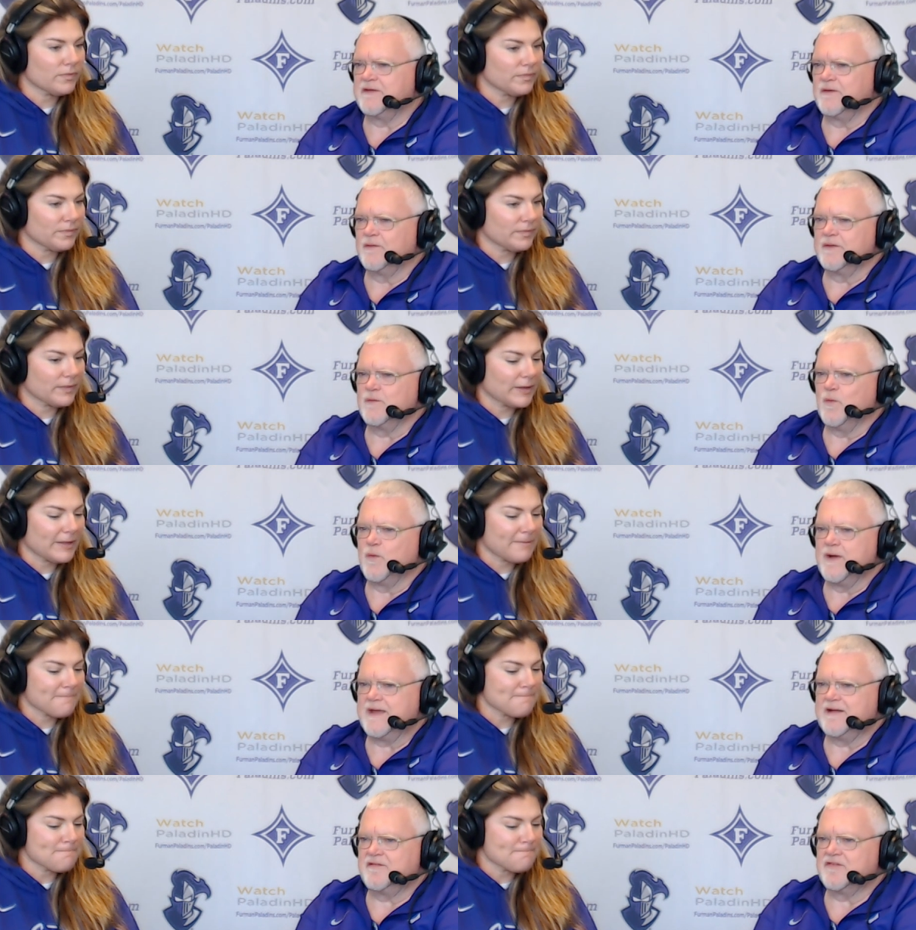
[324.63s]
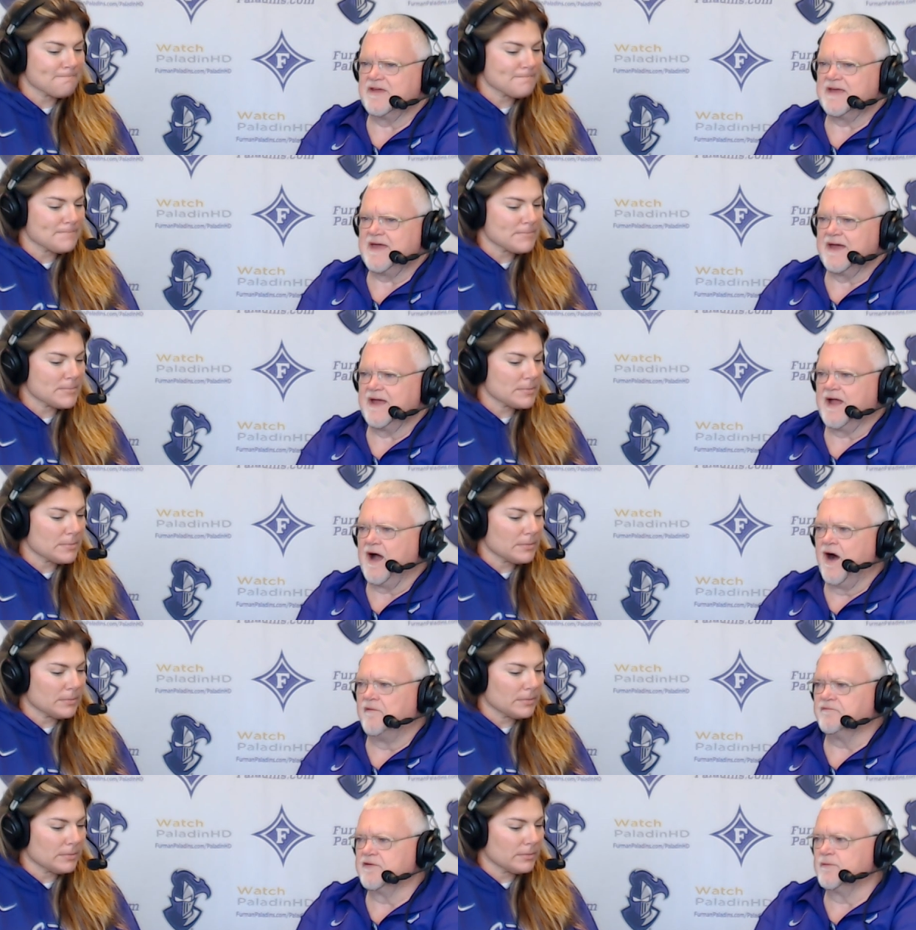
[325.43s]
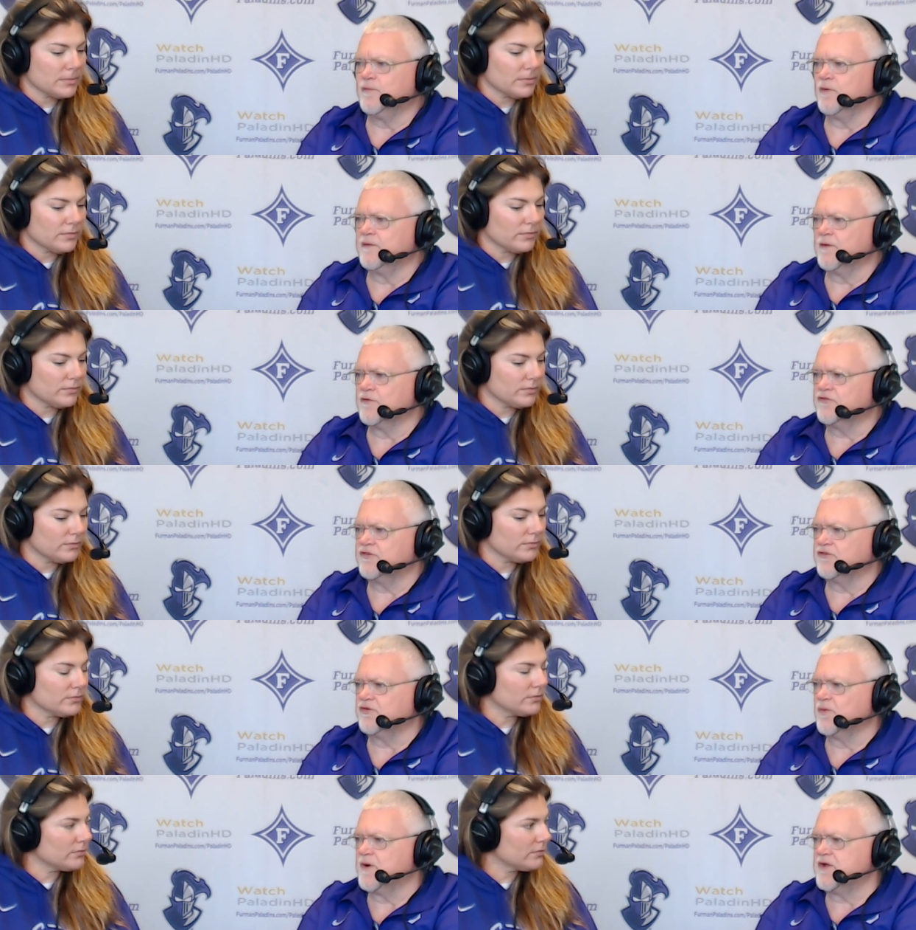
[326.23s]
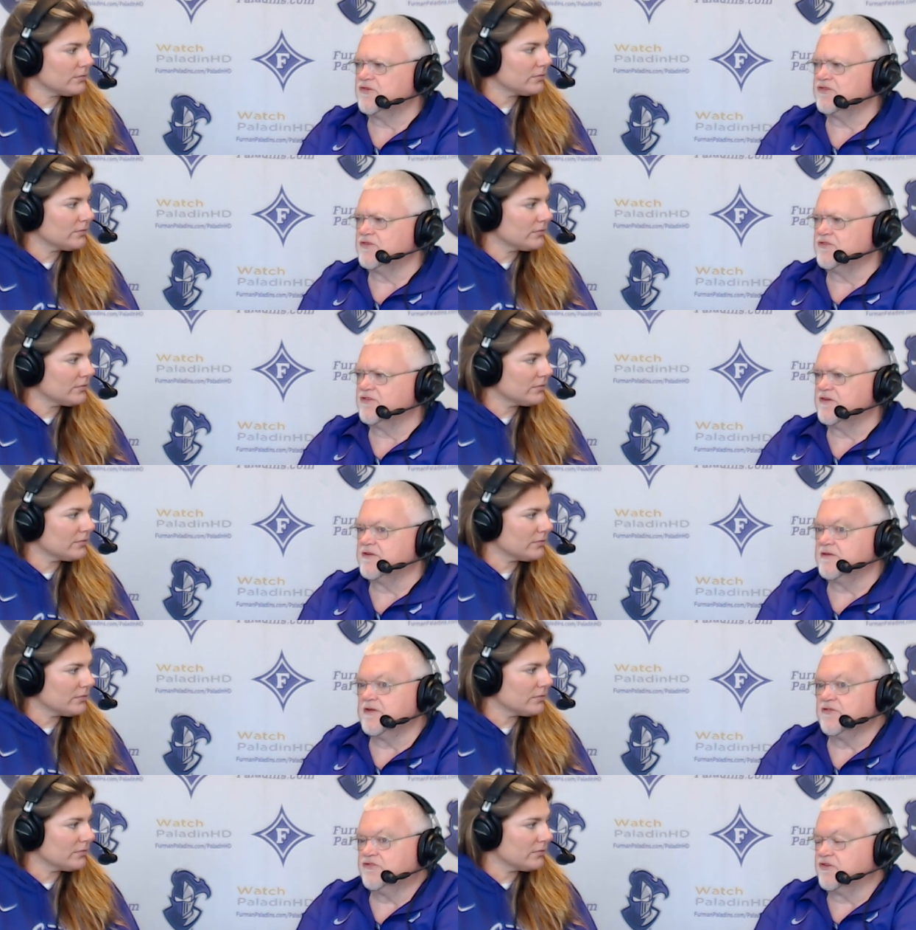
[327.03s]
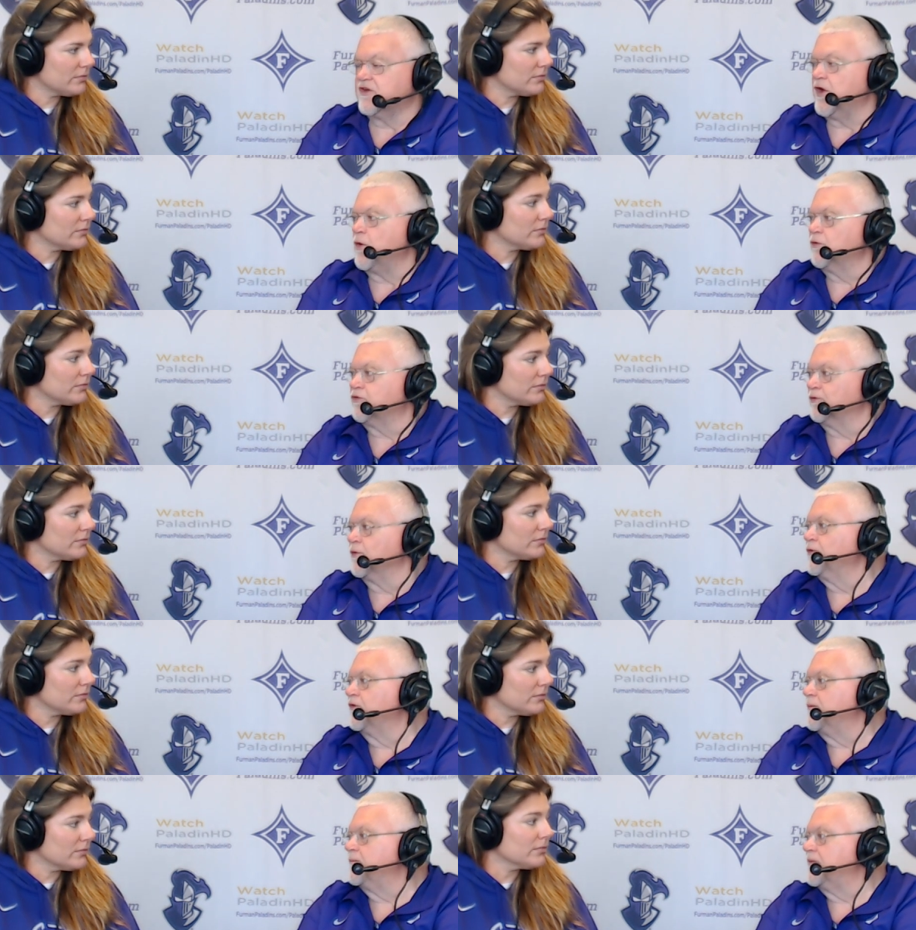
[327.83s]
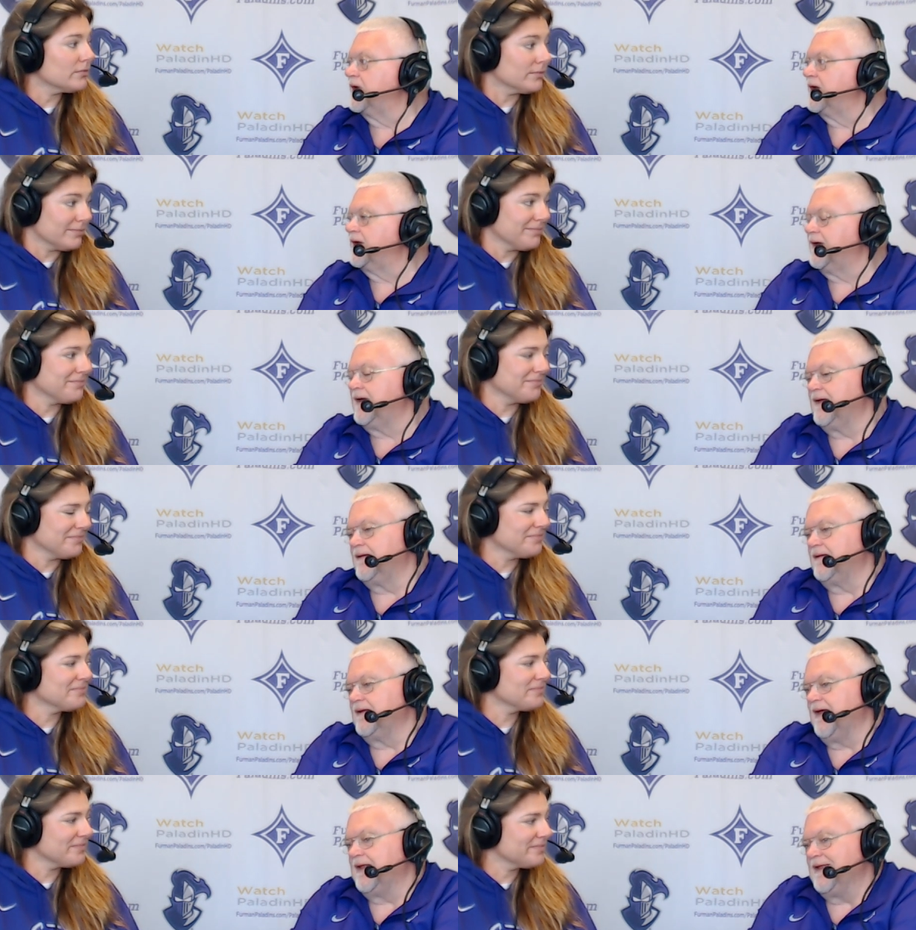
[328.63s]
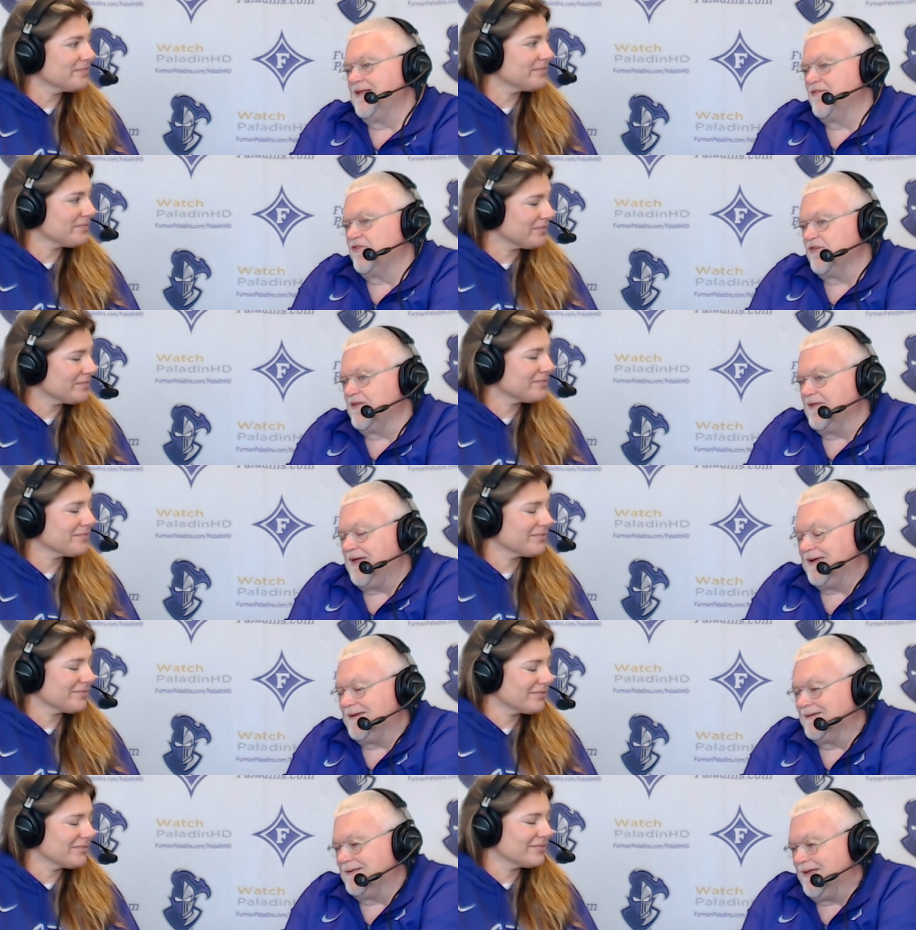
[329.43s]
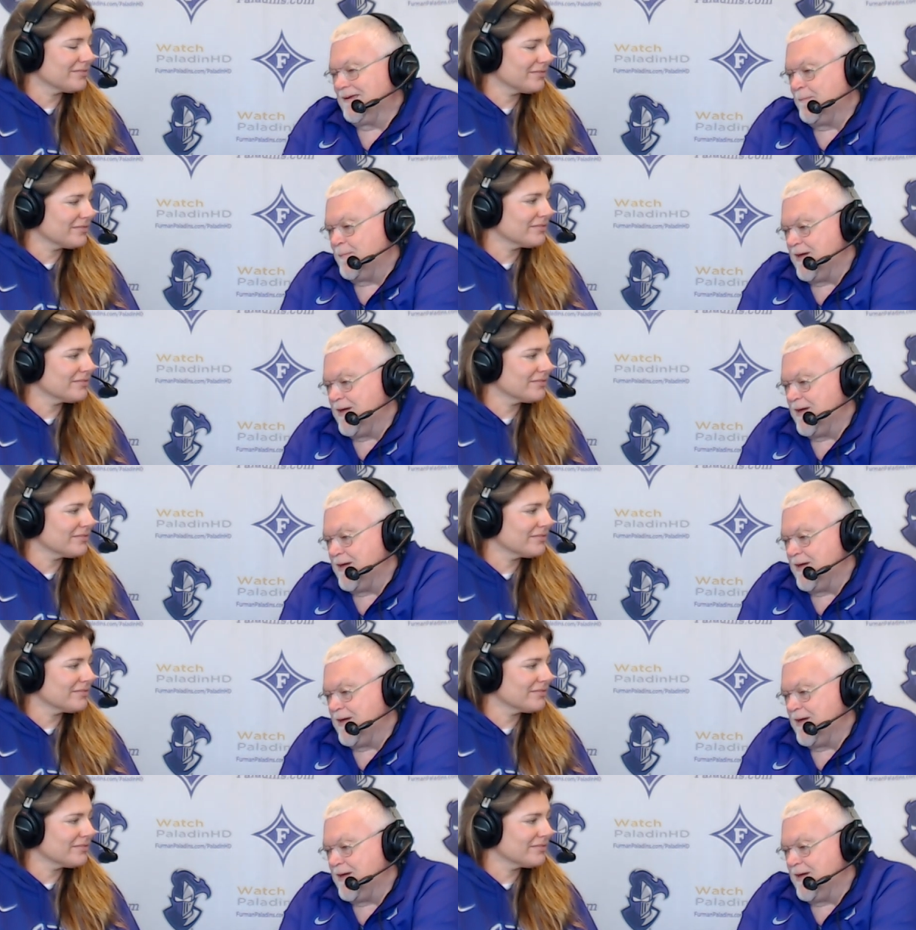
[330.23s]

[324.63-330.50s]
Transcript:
Speaker 1: The only way to get comfortable in those situations is, is to go through them, and, mm-hmm. and, and it's like like